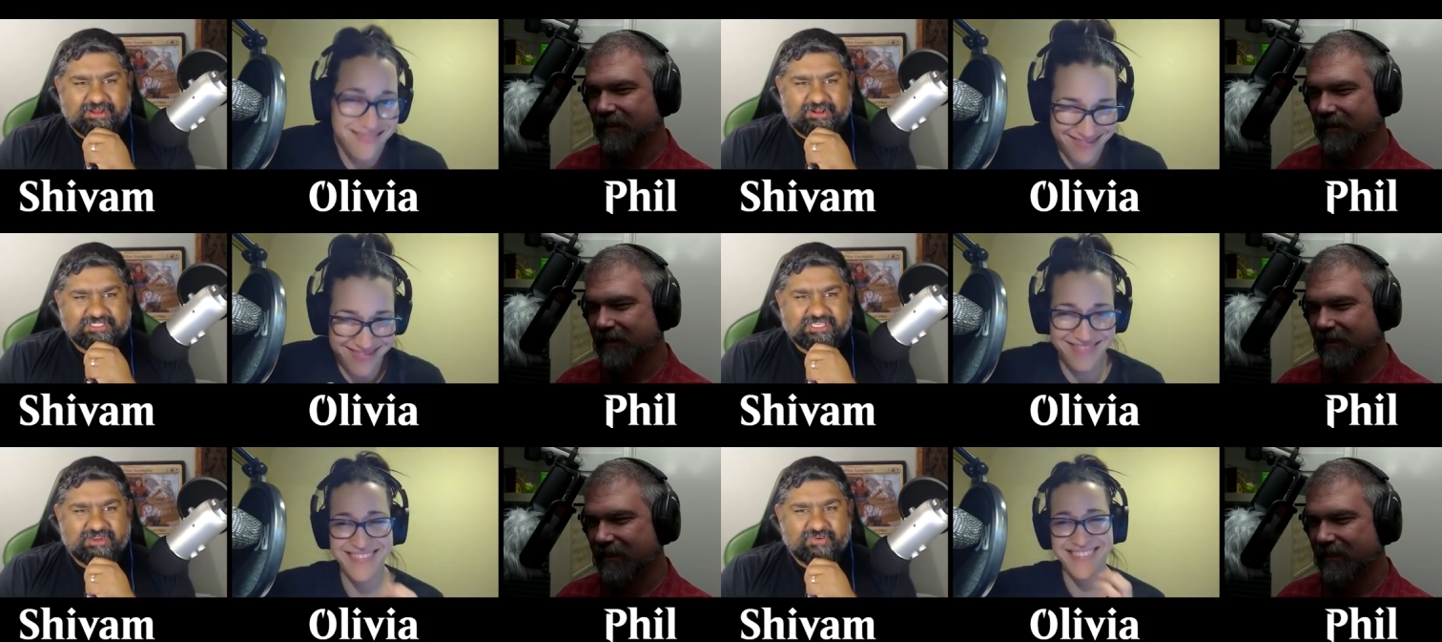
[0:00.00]

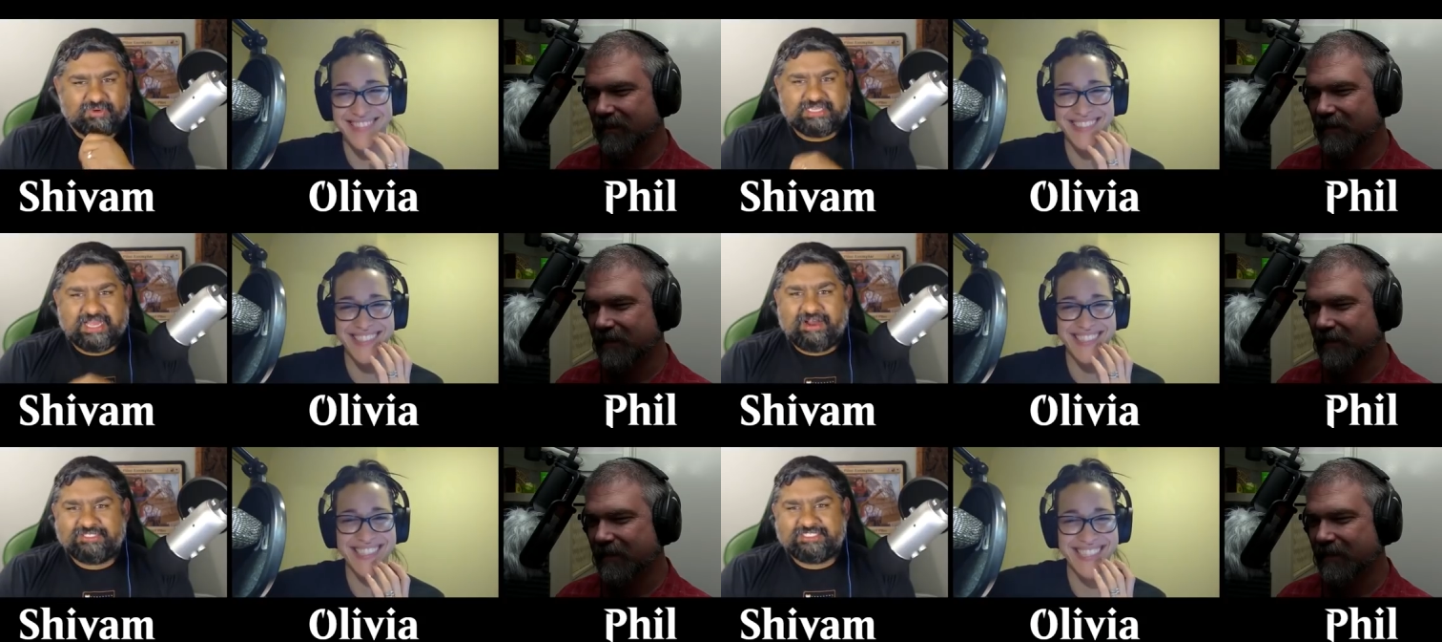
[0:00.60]
Speaker 1: also was
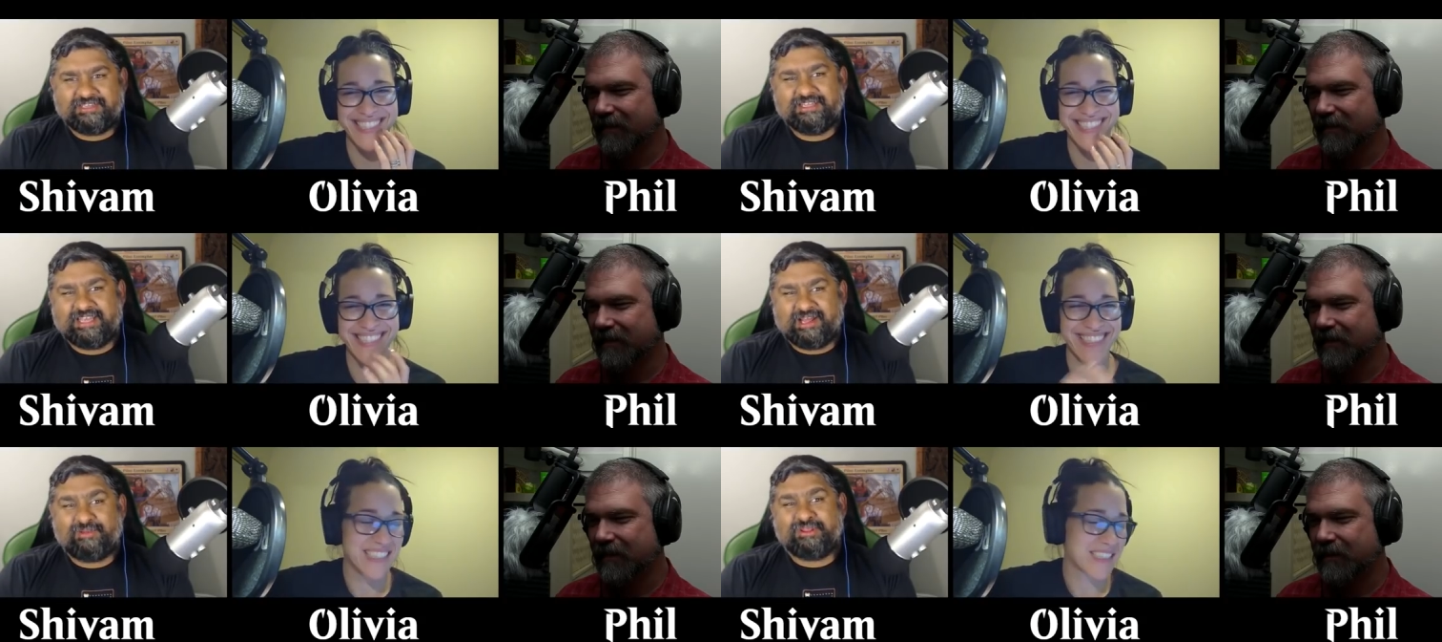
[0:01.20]
how silly
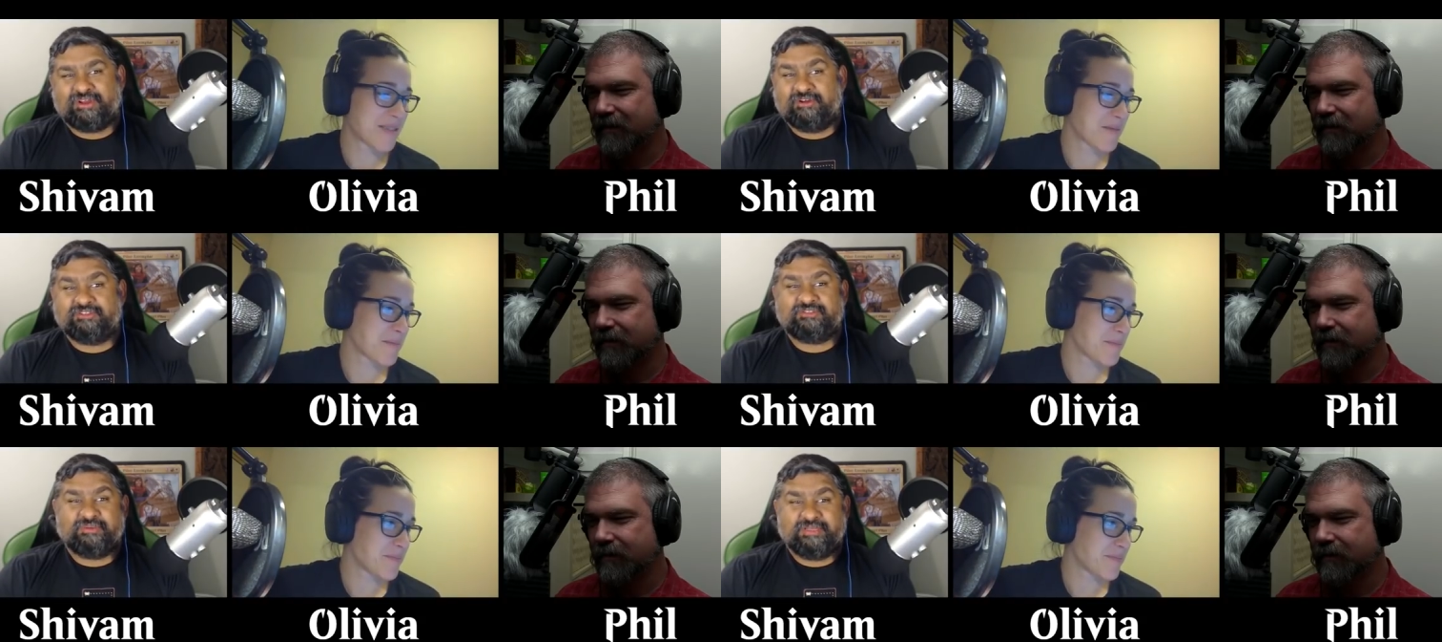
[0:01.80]
Helm of the
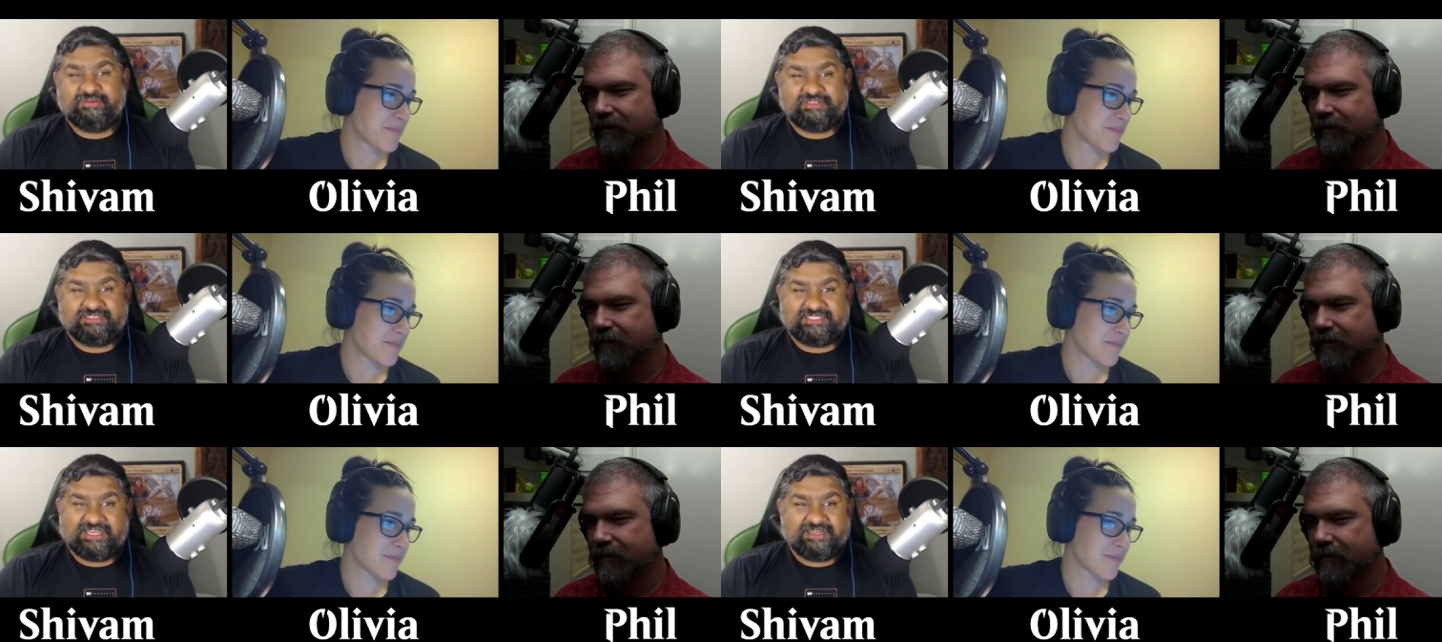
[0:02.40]
Host would be with
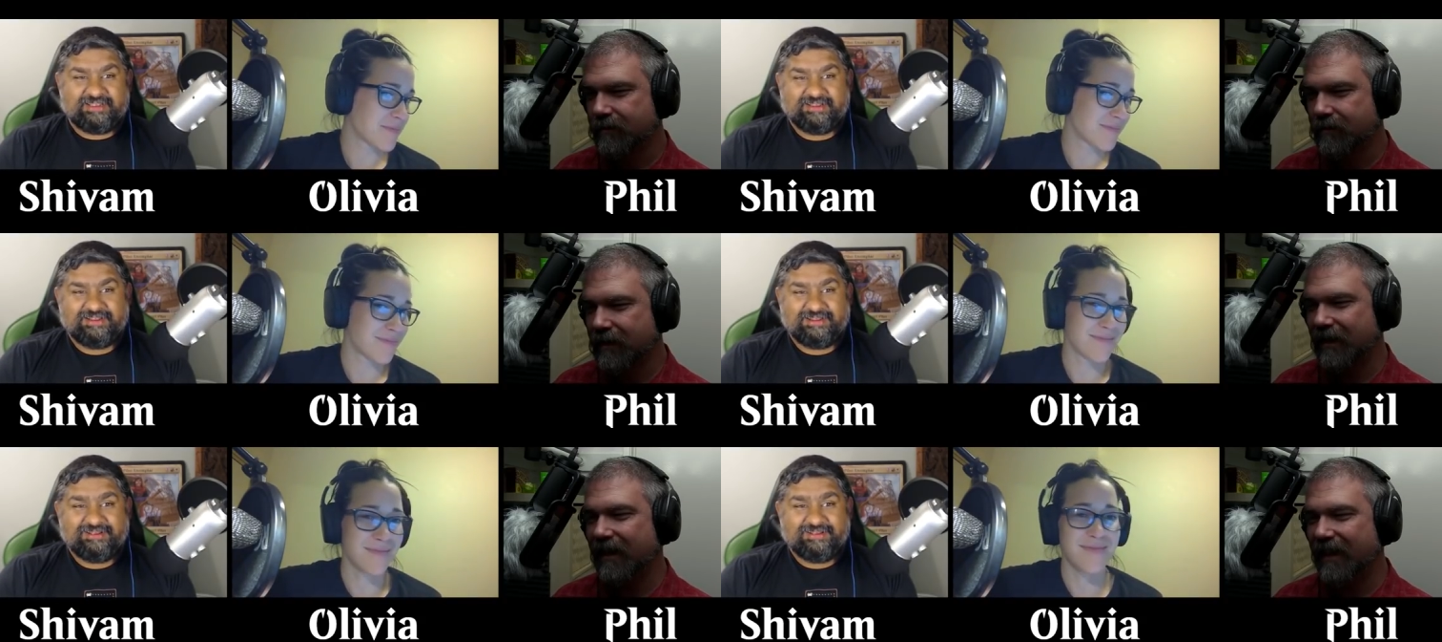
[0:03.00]
this deck.
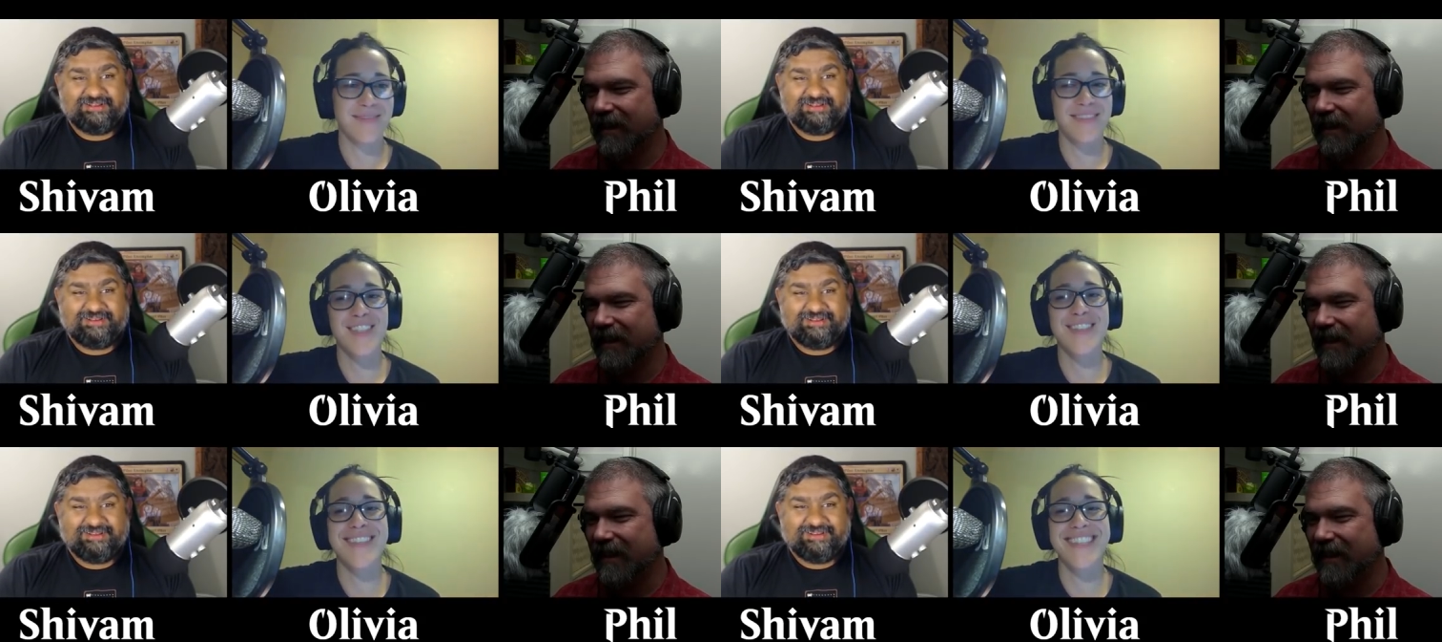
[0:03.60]

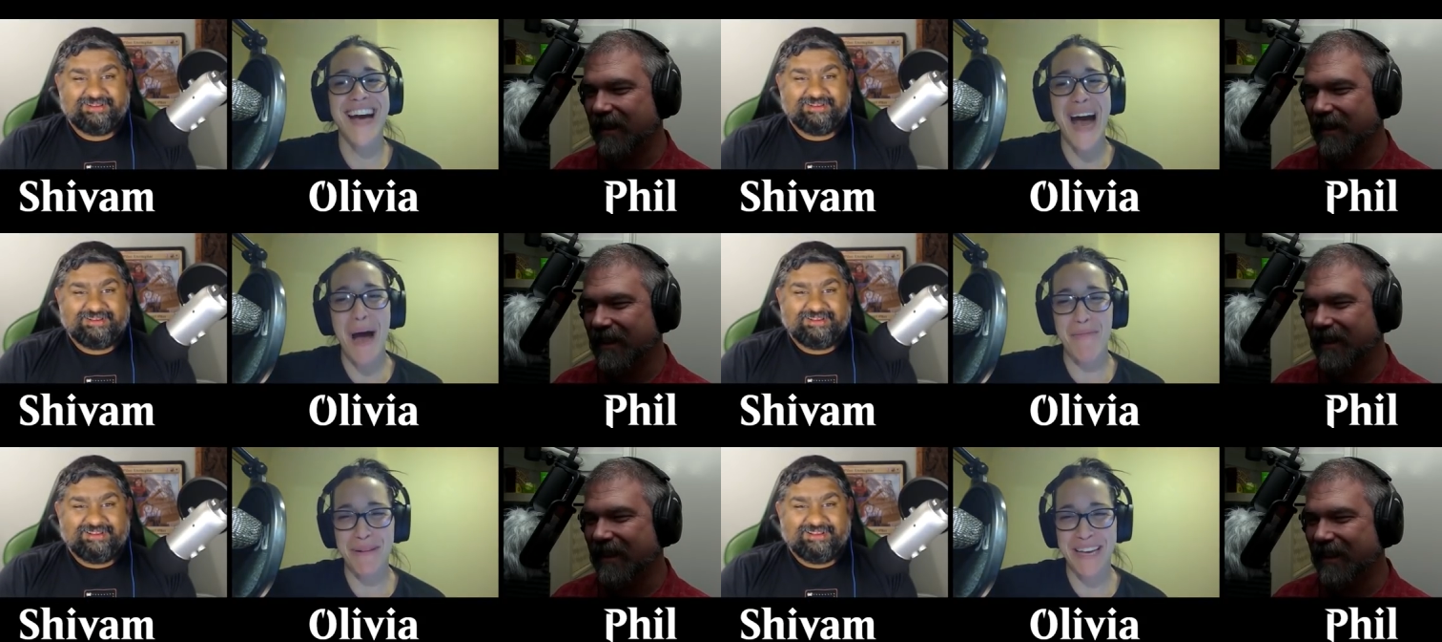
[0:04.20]

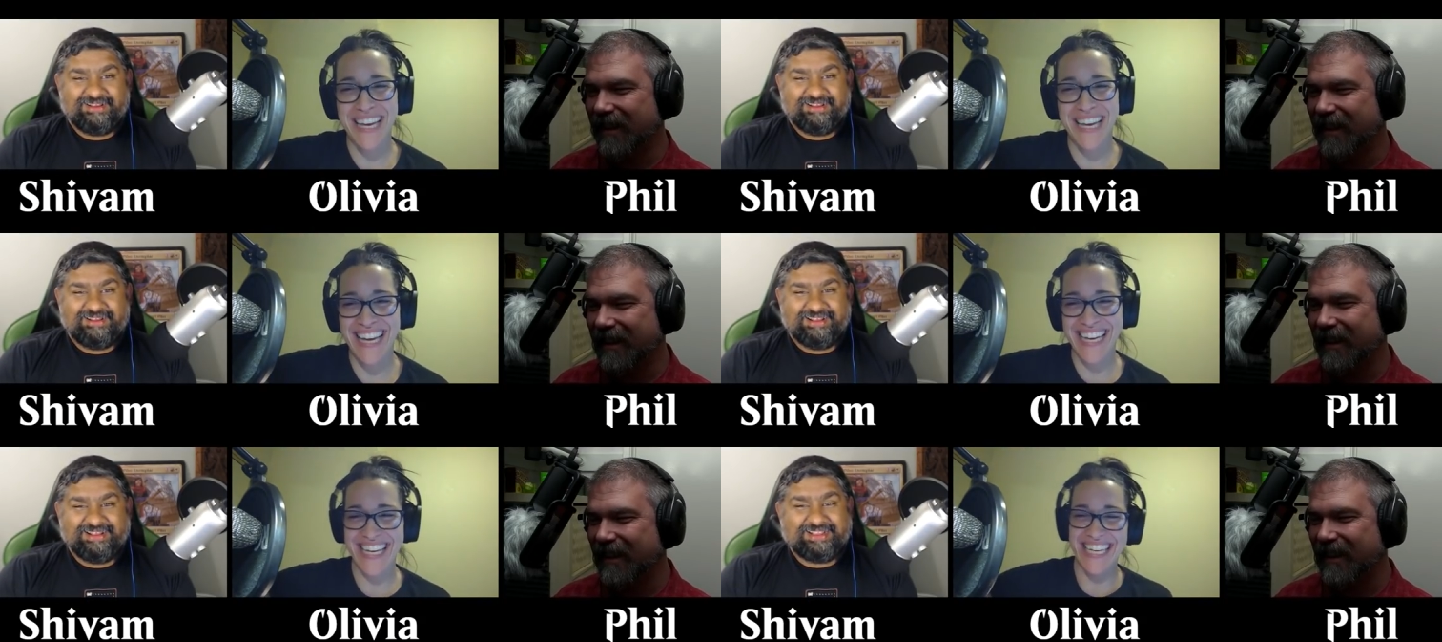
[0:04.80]
Speaker 2: Stop
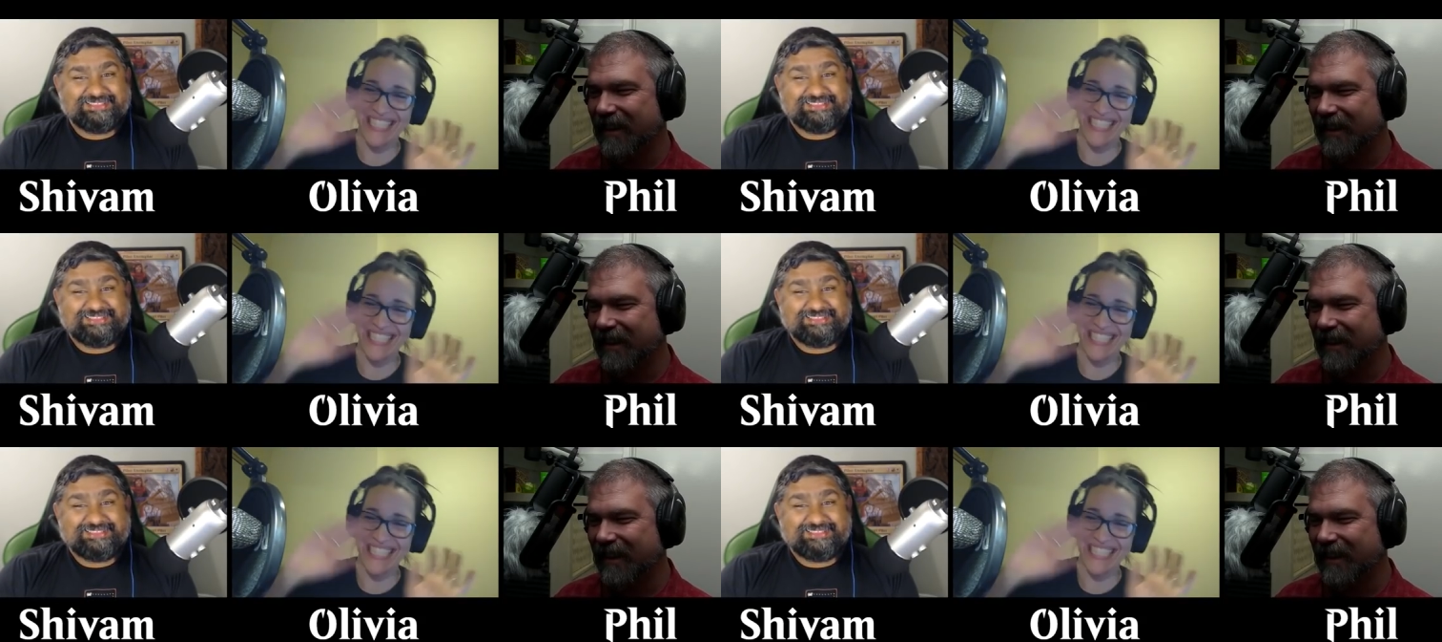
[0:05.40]
it! Because